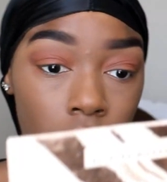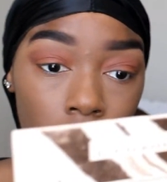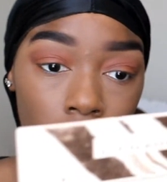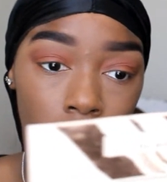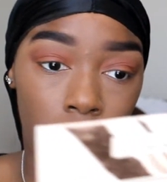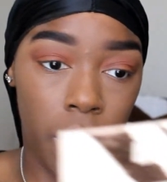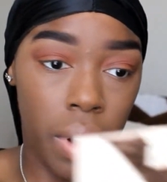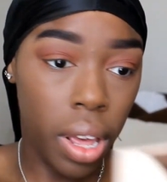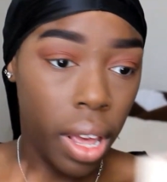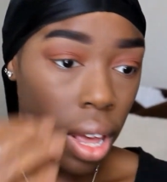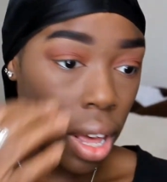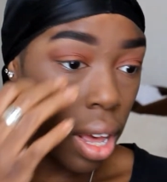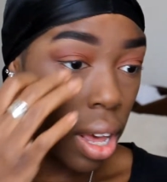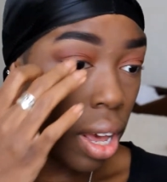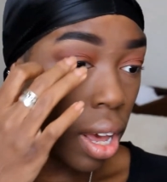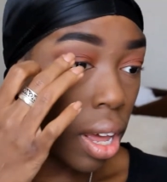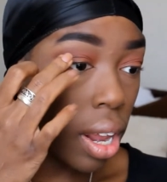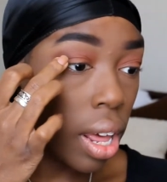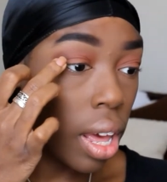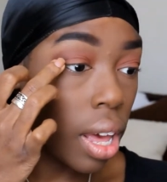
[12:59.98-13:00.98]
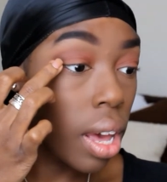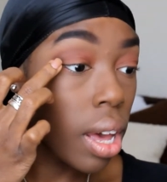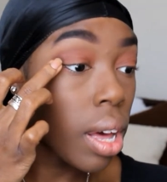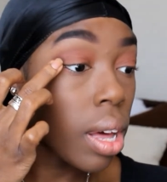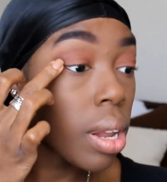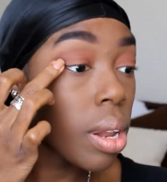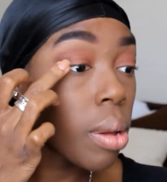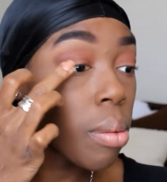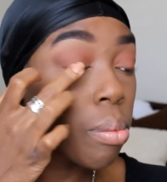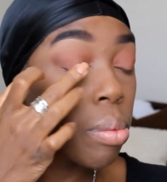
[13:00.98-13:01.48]
I went ahead
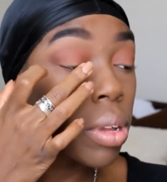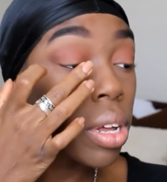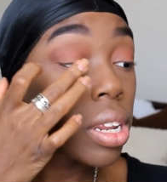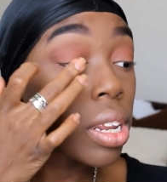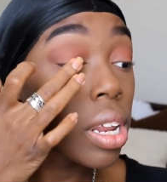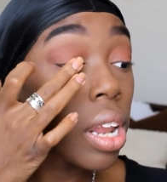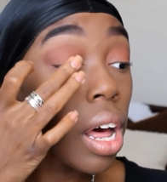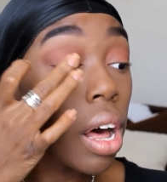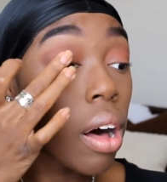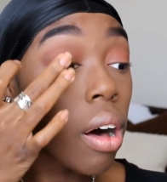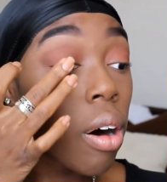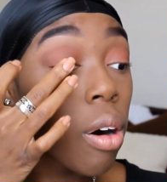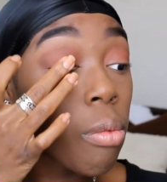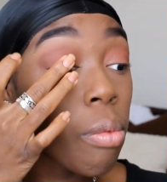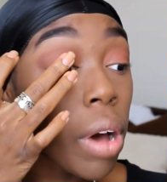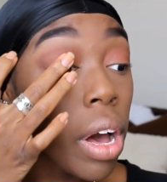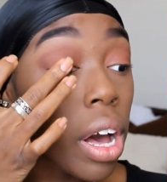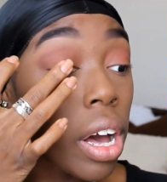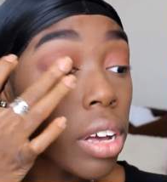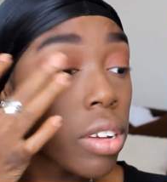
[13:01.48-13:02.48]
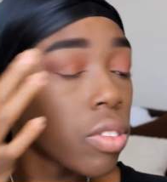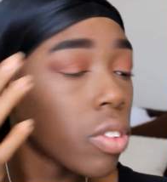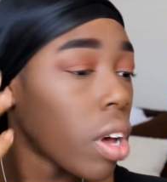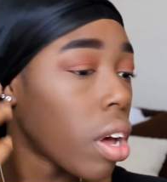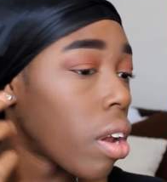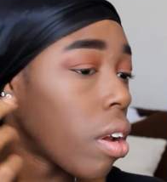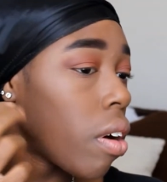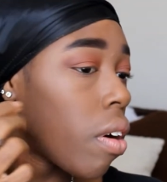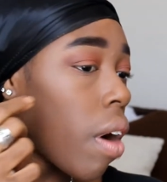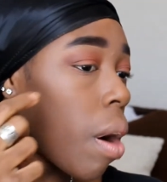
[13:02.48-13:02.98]
and blended out my
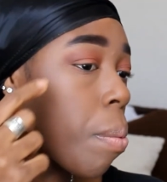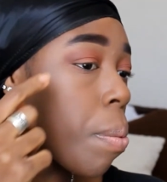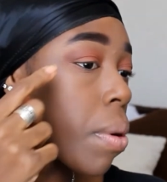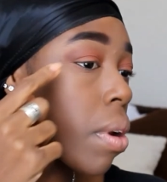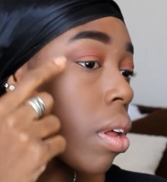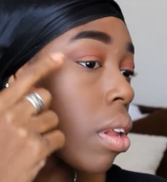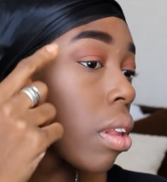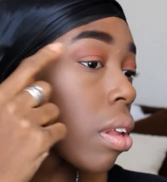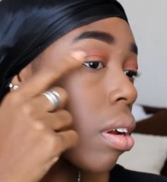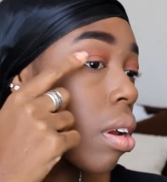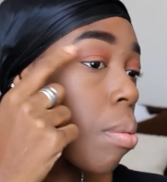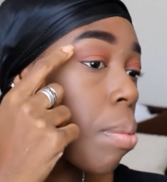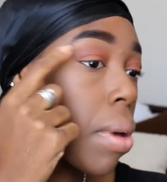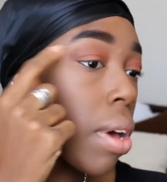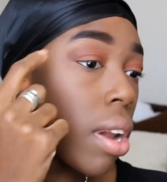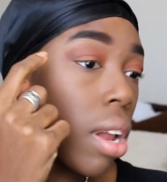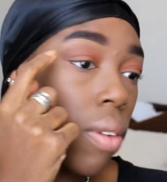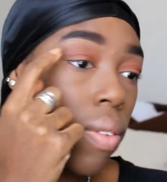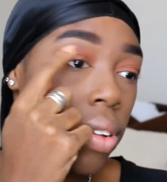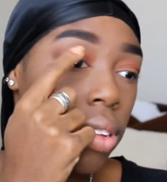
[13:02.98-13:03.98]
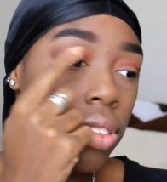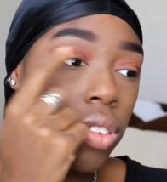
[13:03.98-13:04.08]
eyeshadow. I put a little bit of a